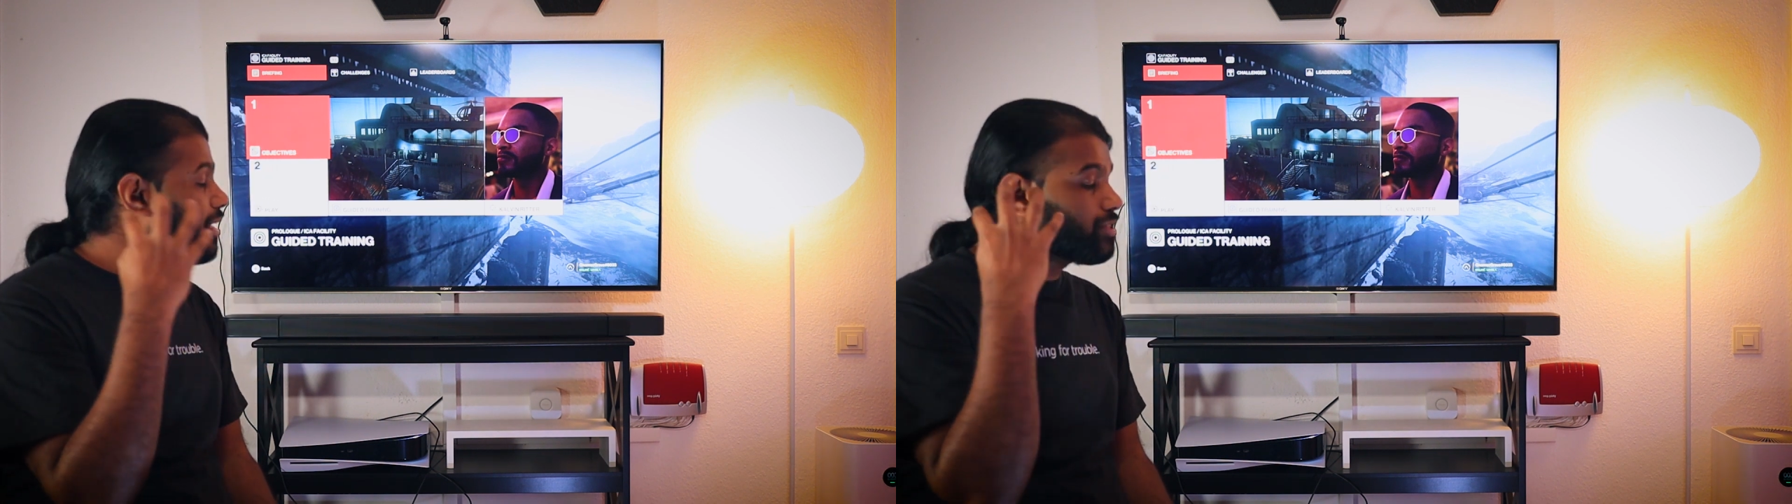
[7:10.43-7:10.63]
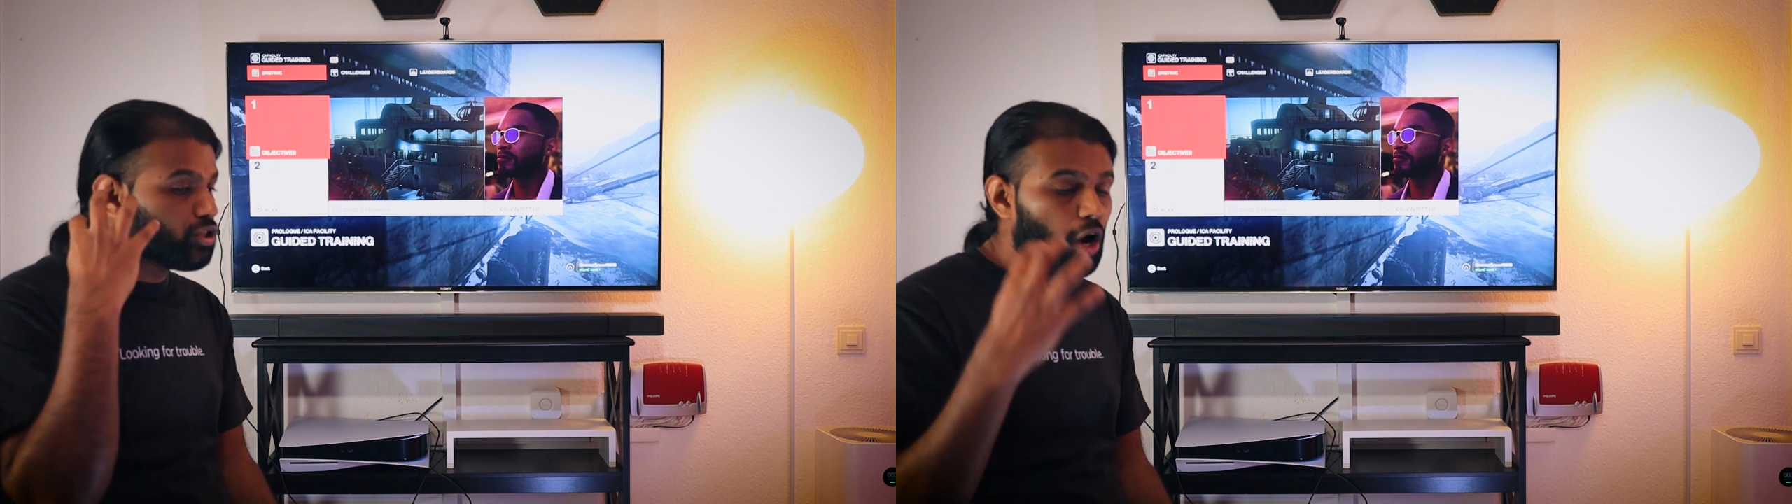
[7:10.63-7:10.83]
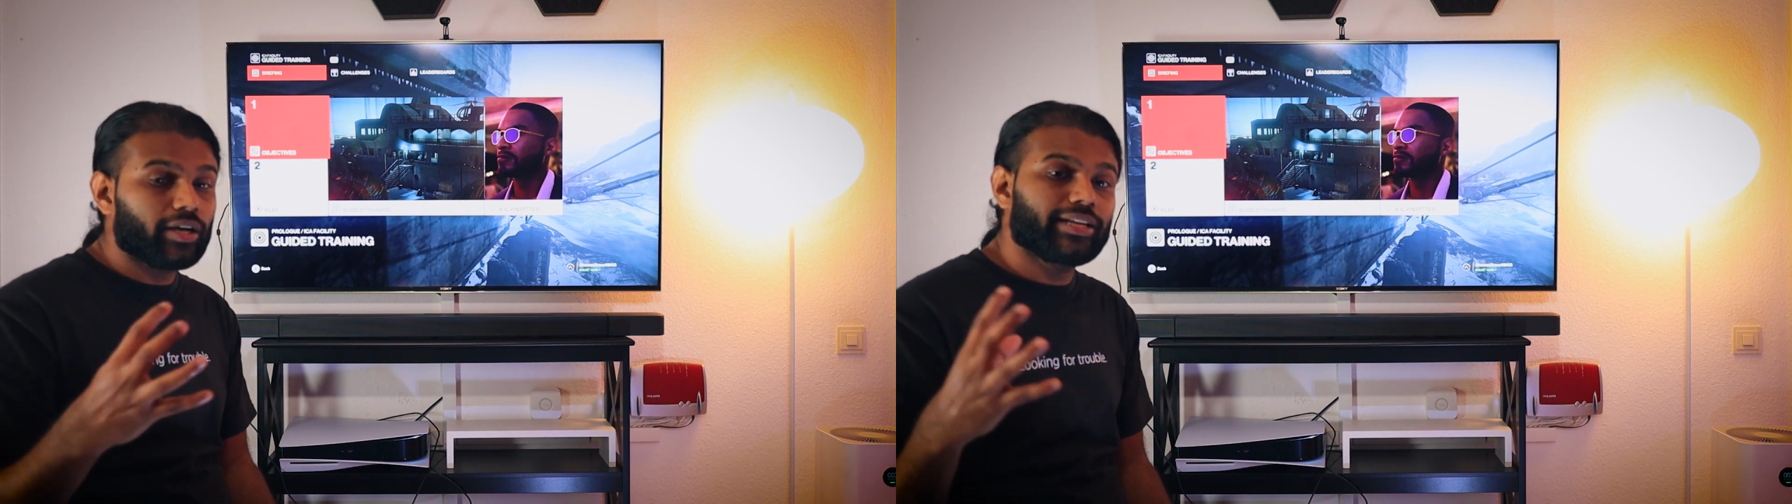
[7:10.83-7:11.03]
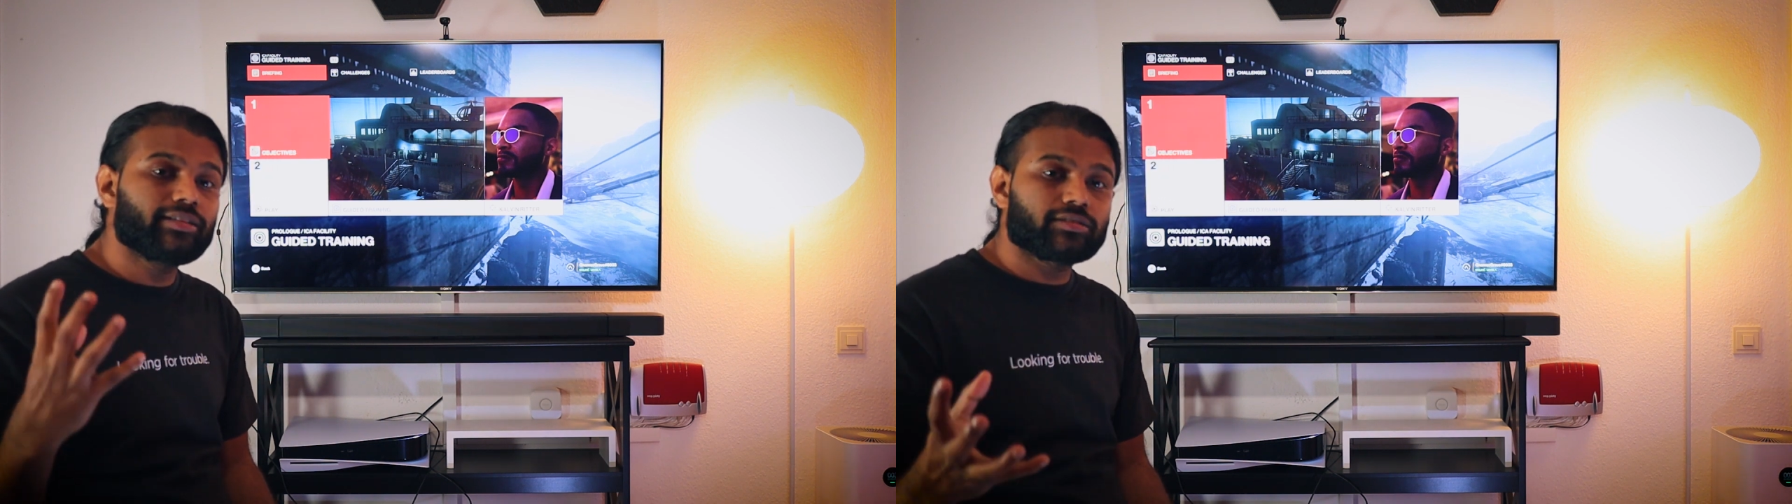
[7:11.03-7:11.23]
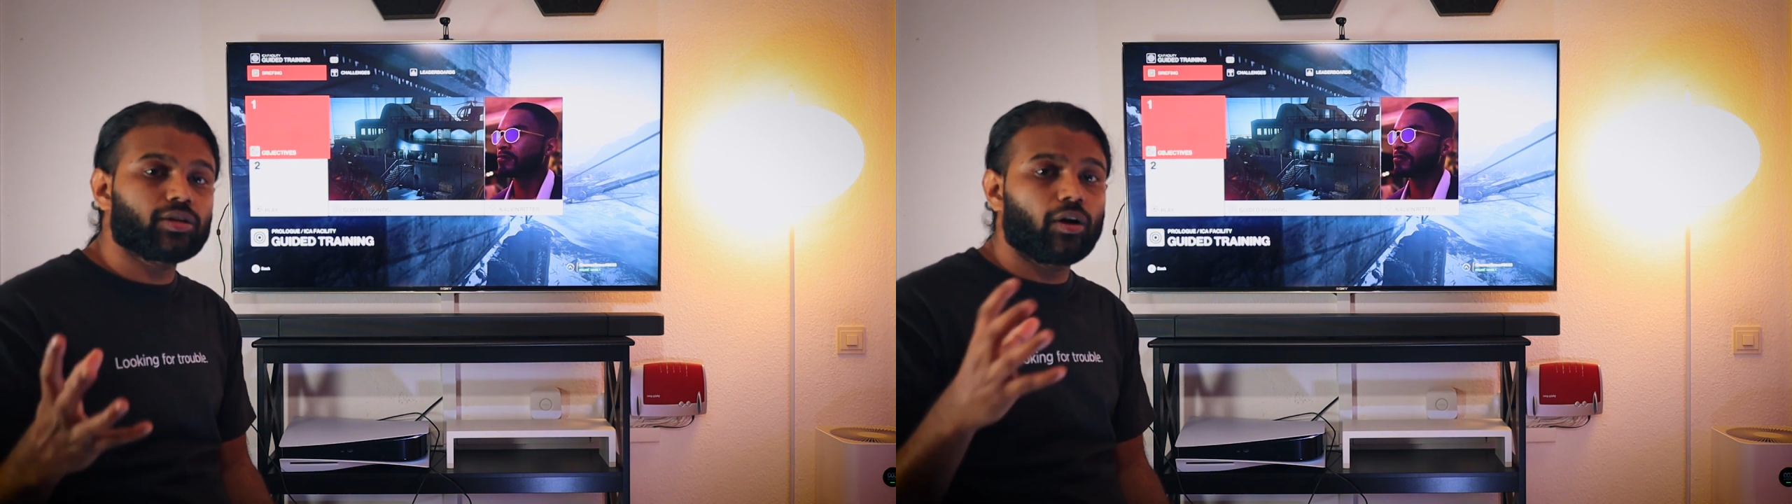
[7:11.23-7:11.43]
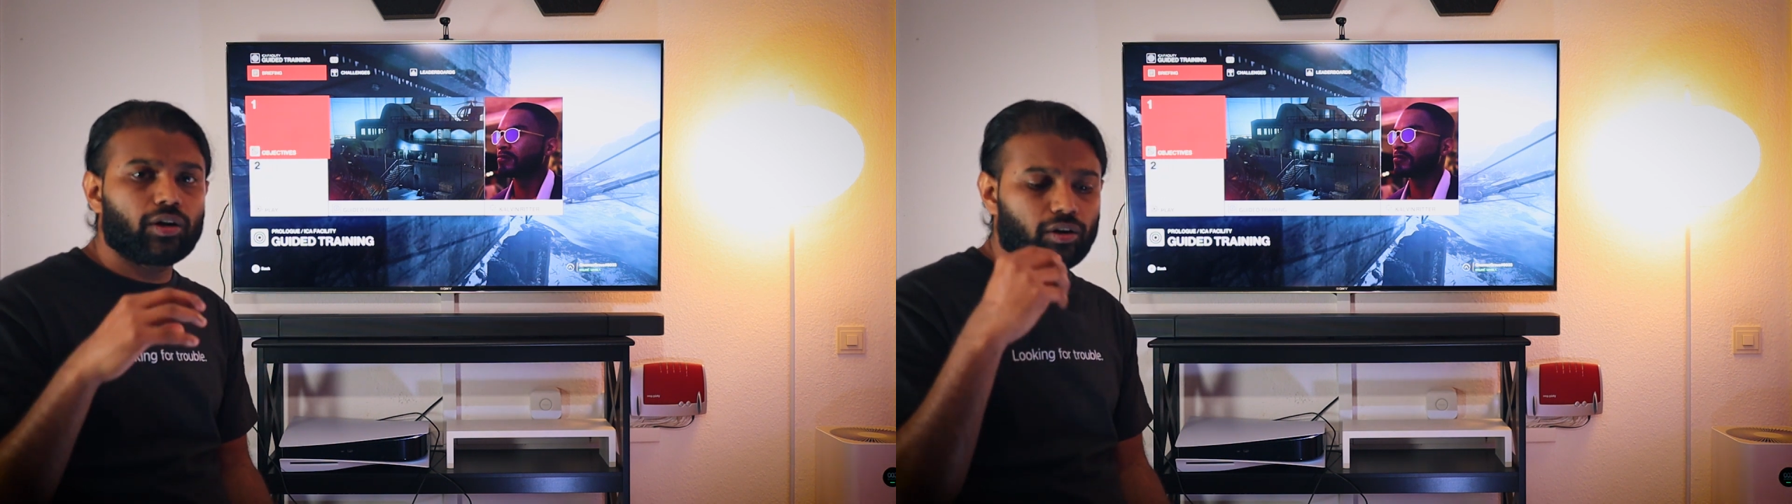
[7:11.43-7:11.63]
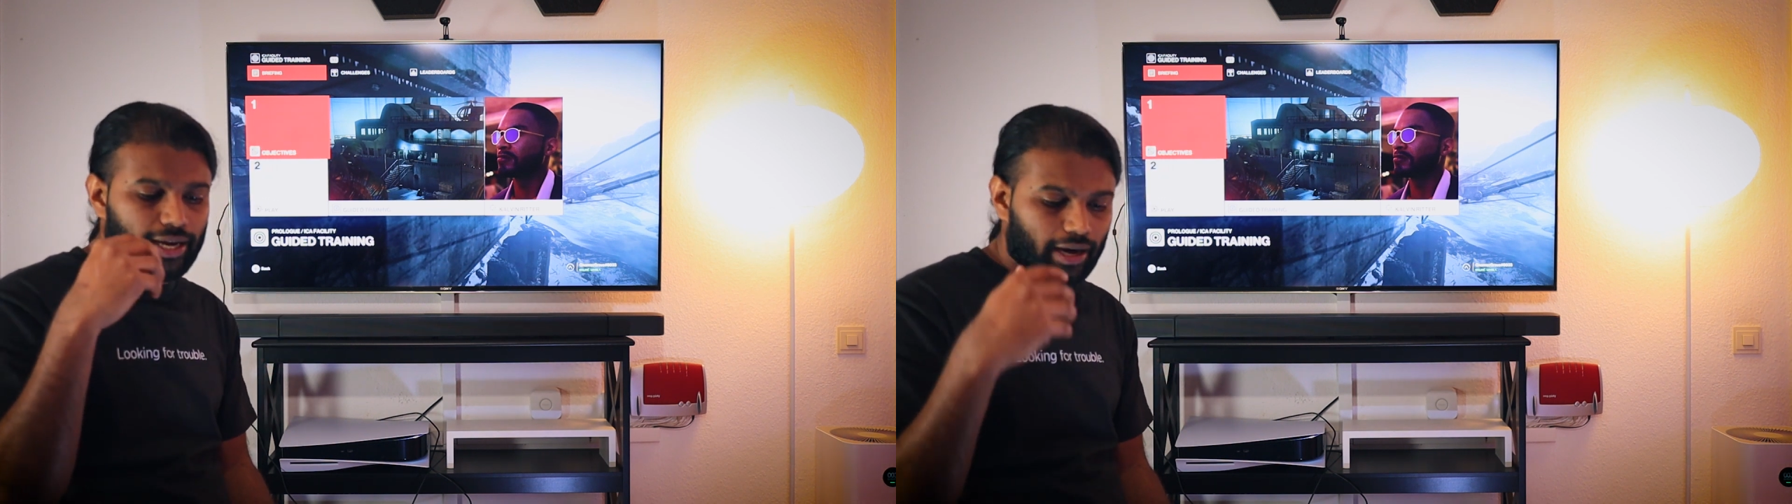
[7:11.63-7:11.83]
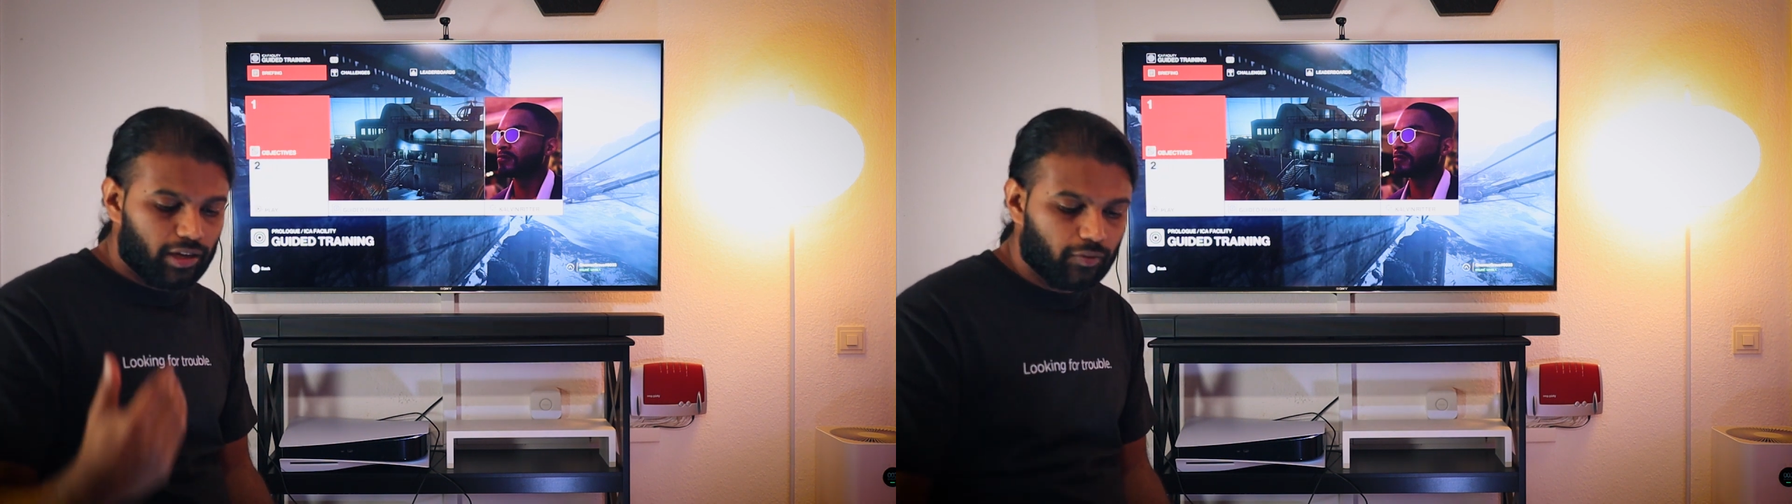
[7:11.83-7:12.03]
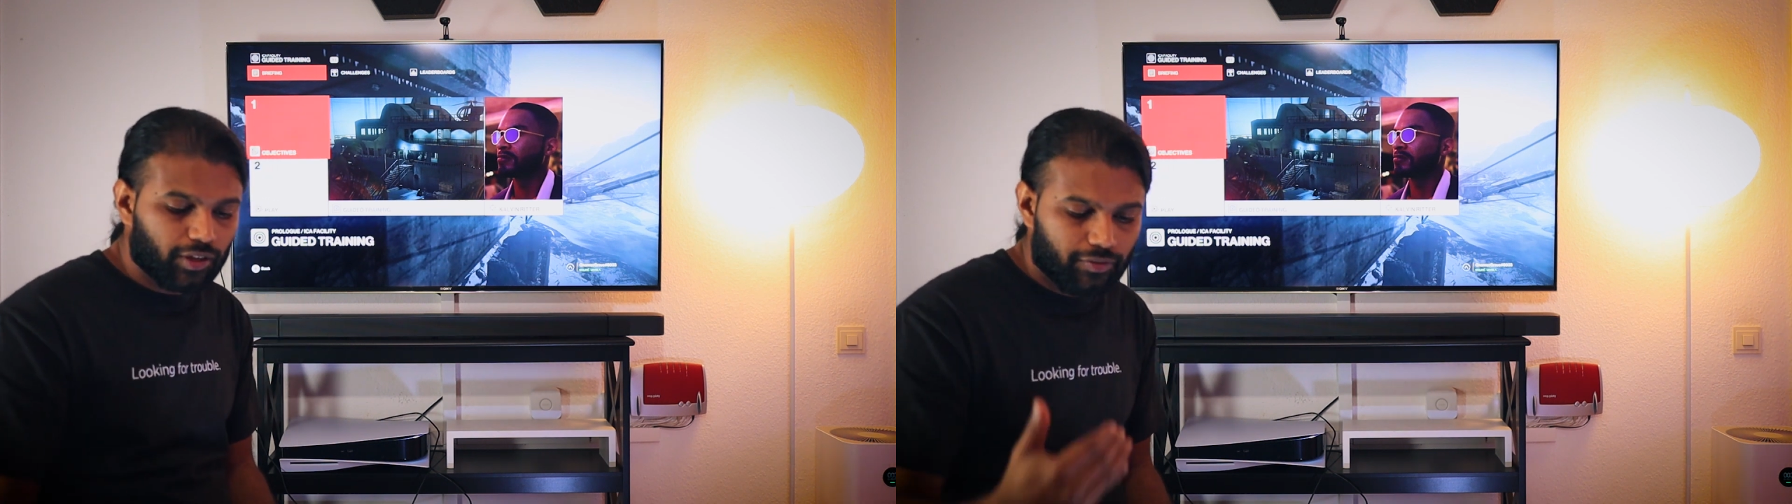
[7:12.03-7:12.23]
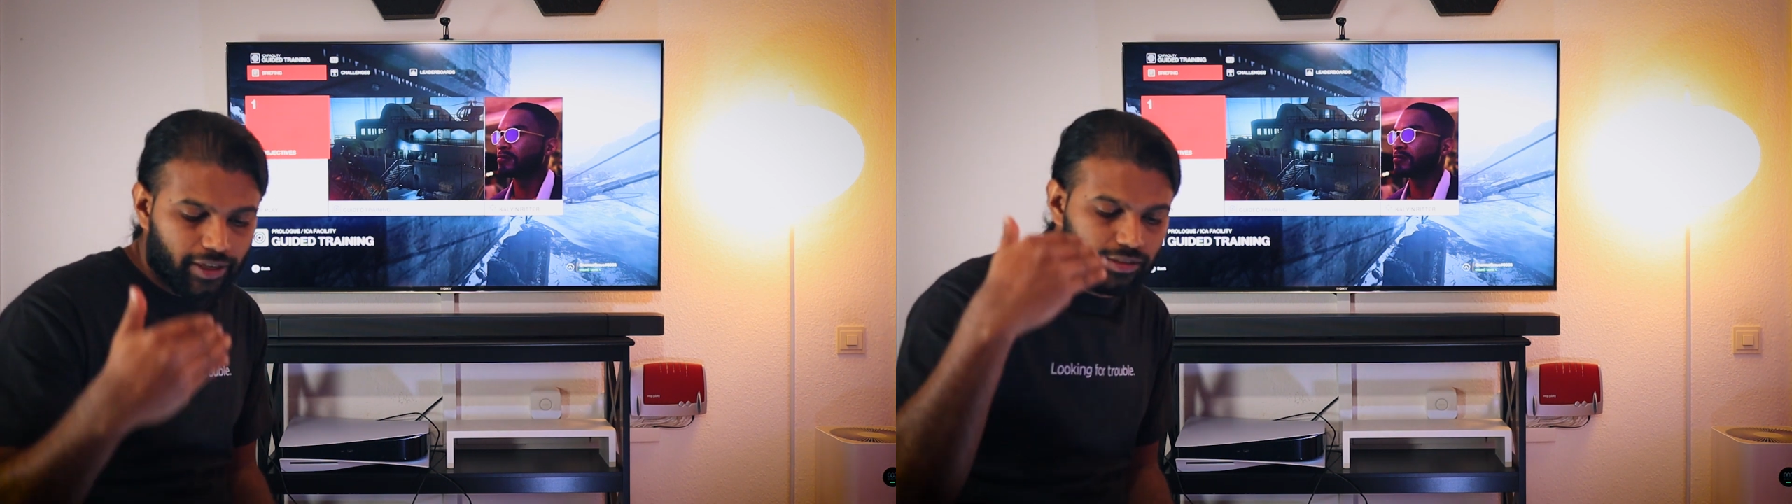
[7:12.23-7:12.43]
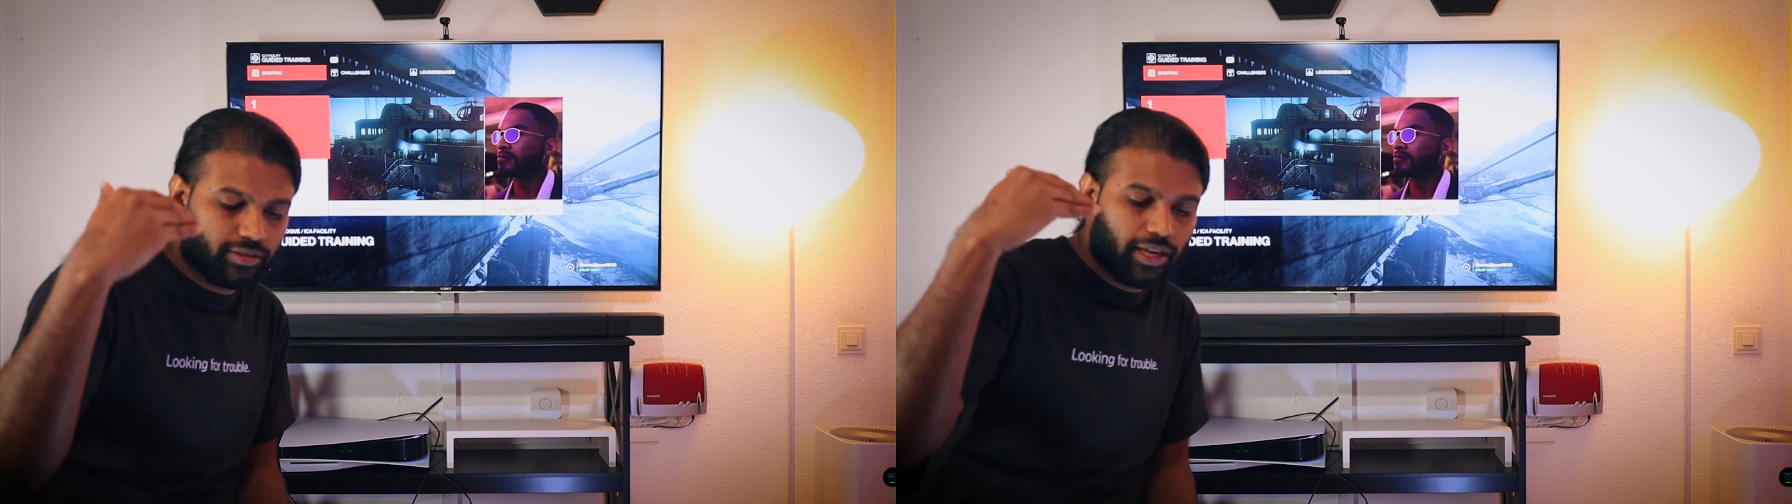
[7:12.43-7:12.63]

is not installed on any of the devices,